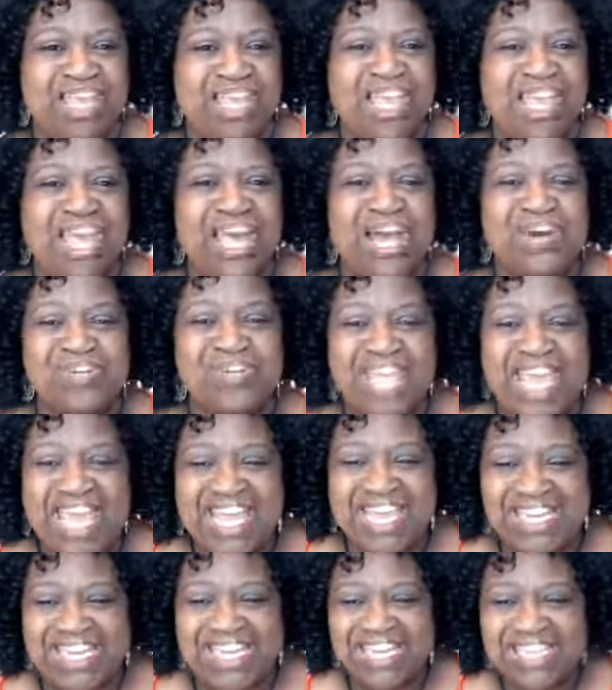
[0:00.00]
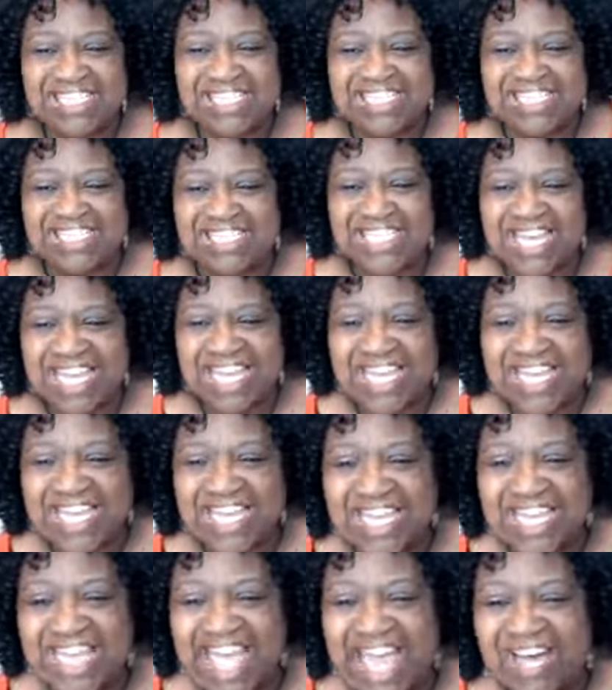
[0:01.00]
Okay,
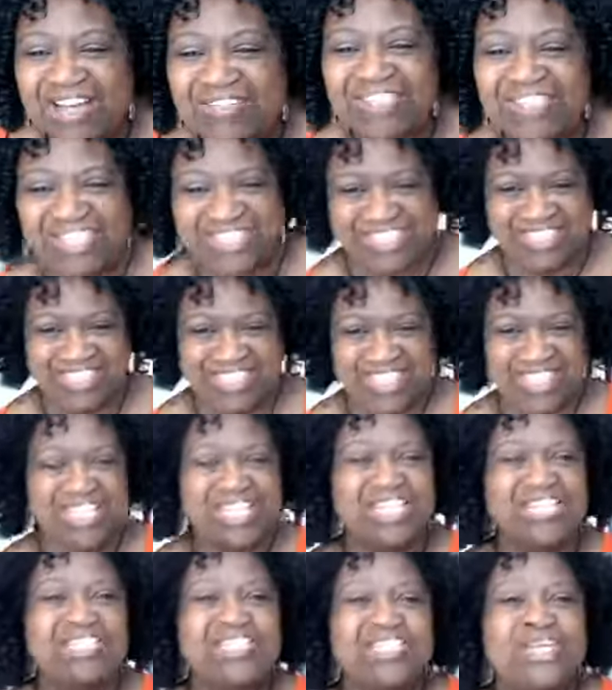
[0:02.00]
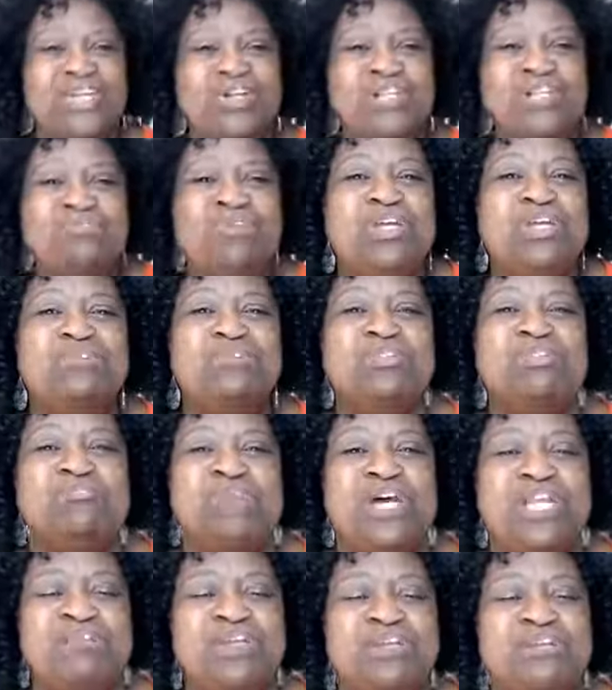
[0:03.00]
signing out. Carolyn Williams with
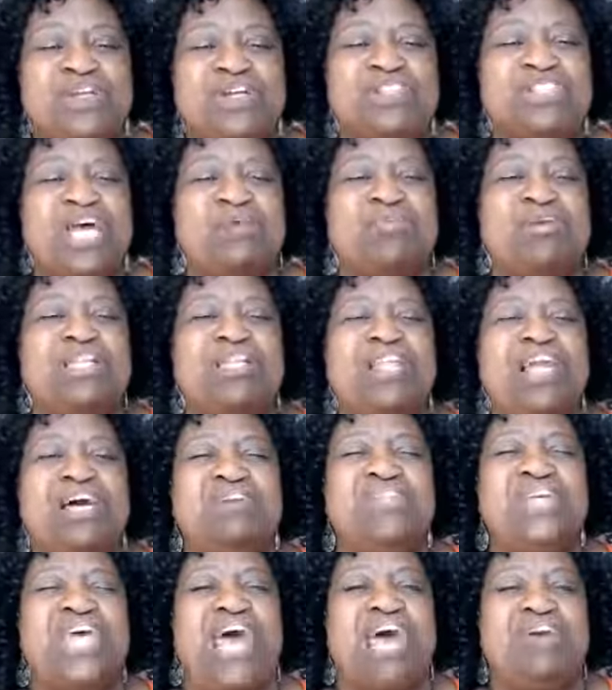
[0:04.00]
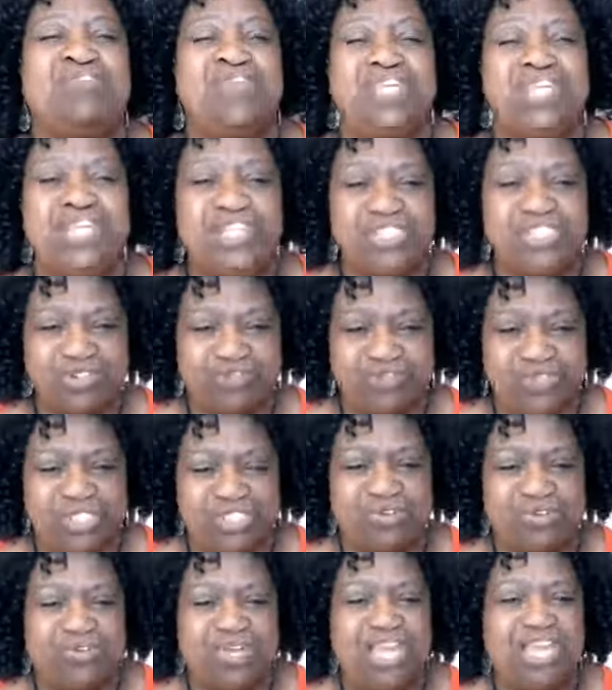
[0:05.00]
Money Reverse. I would love to have each of
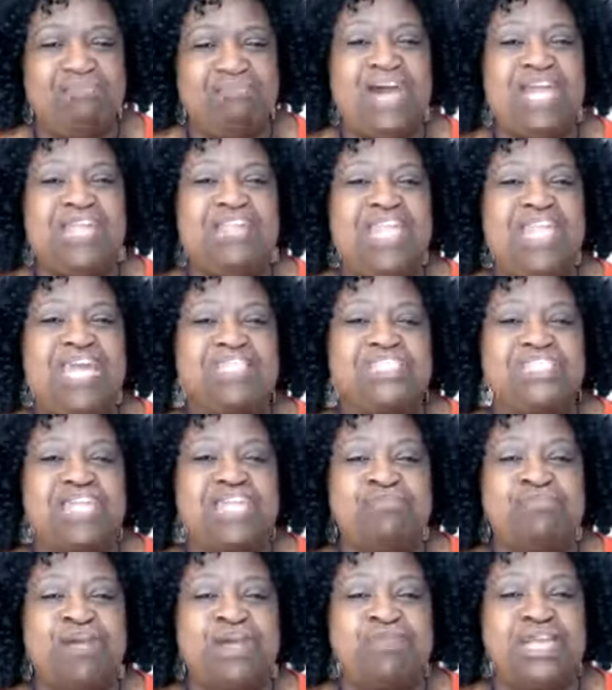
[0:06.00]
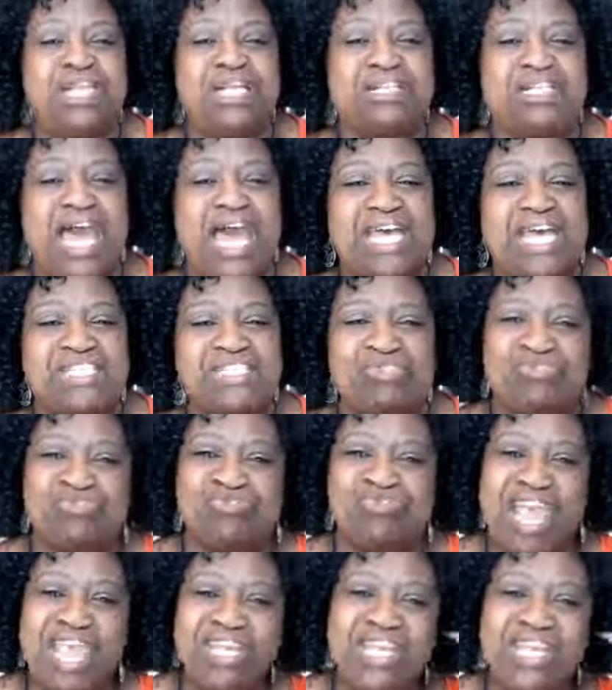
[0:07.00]
you in my next upcoming class
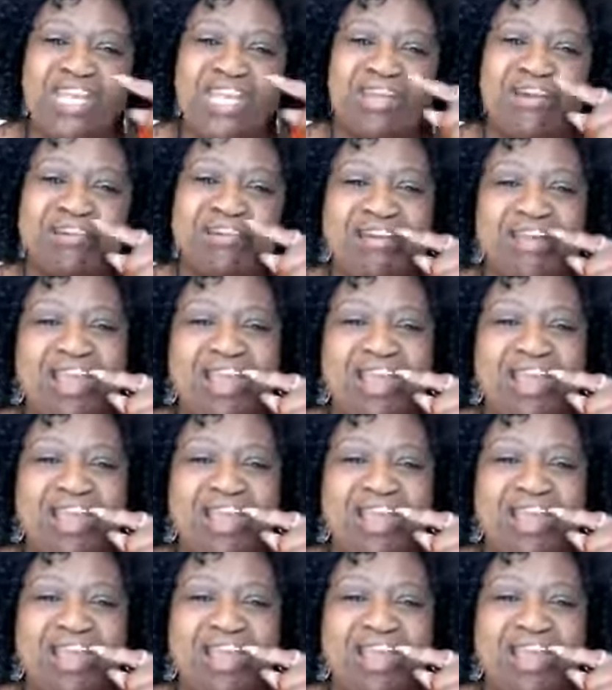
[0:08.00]
right here.